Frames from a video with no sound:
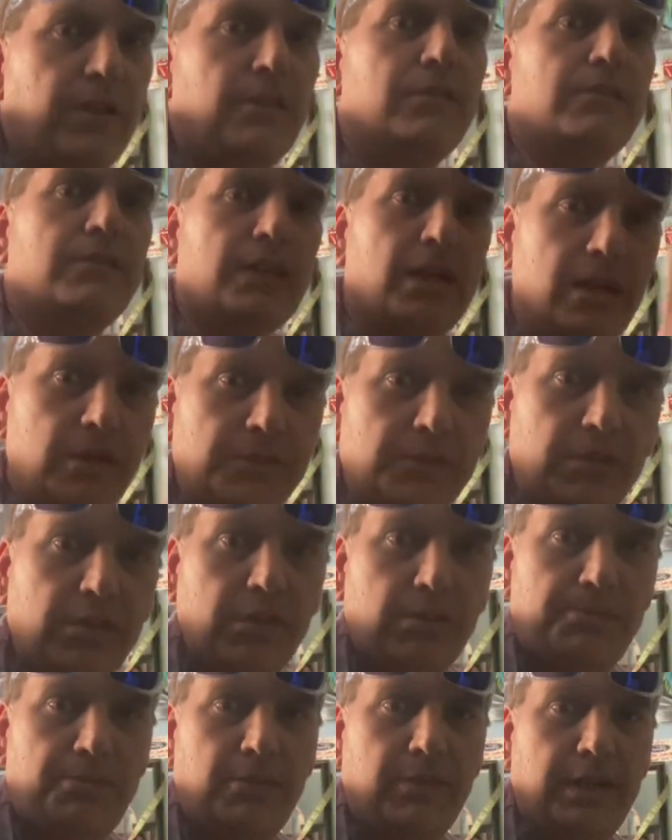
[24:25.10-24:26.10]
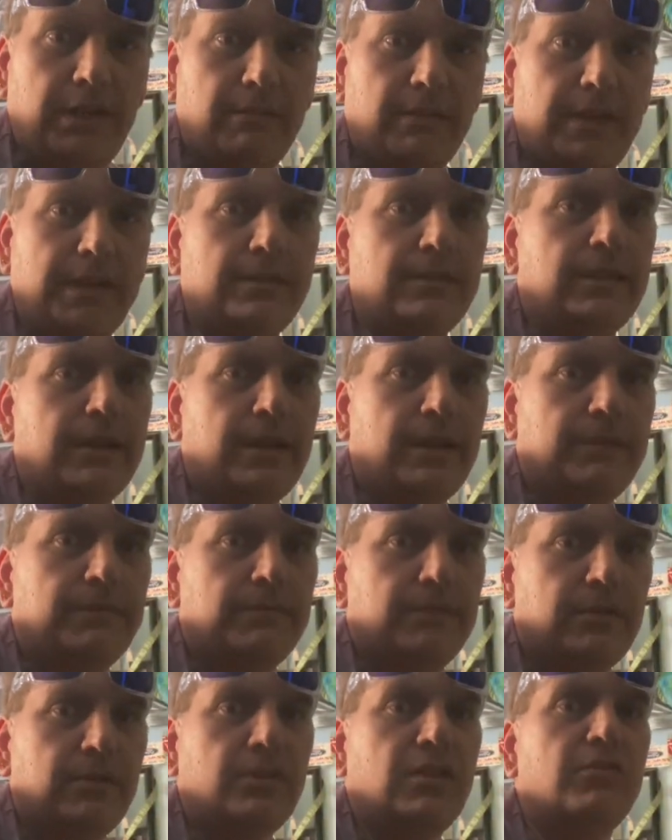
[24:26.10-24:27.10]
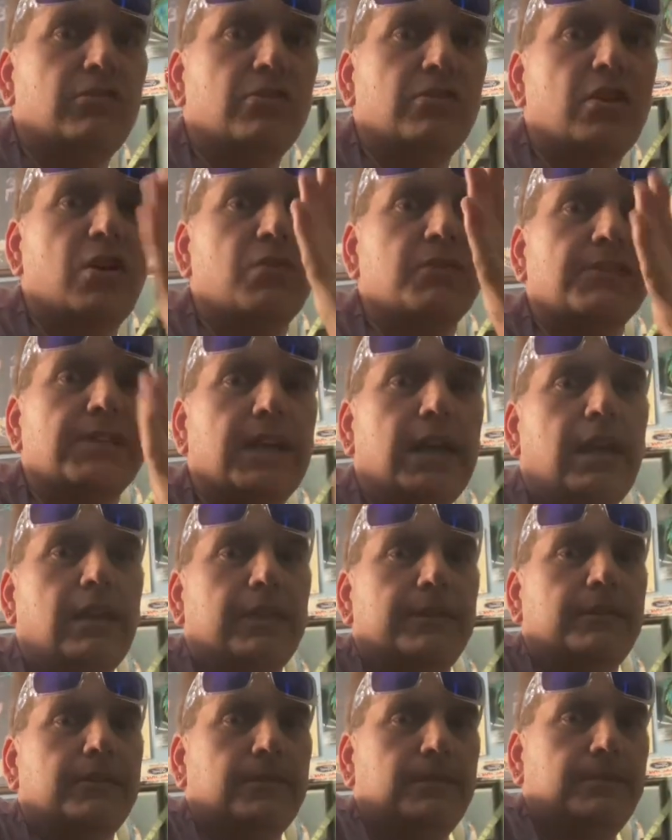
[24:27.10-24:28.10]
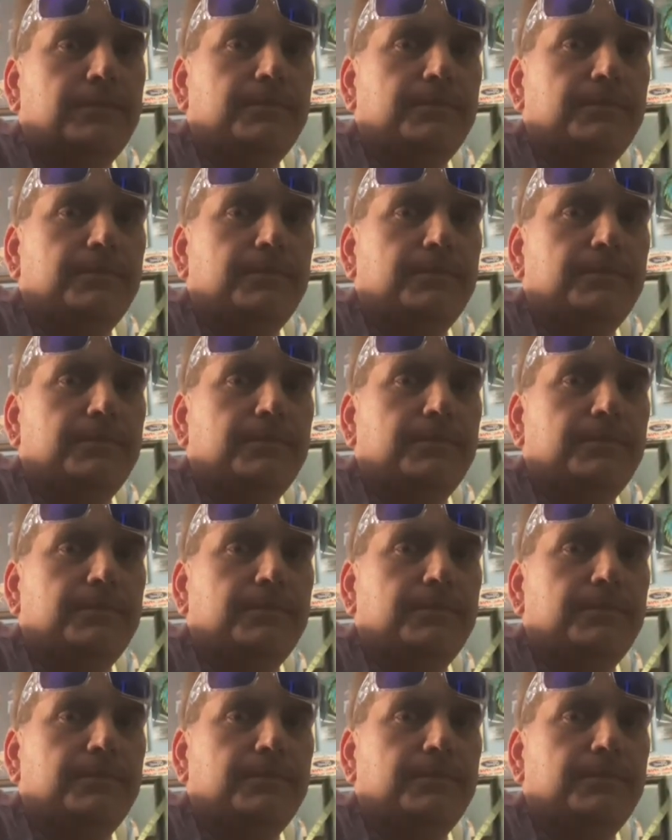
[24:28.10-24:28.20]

There's a good point right there. No talent.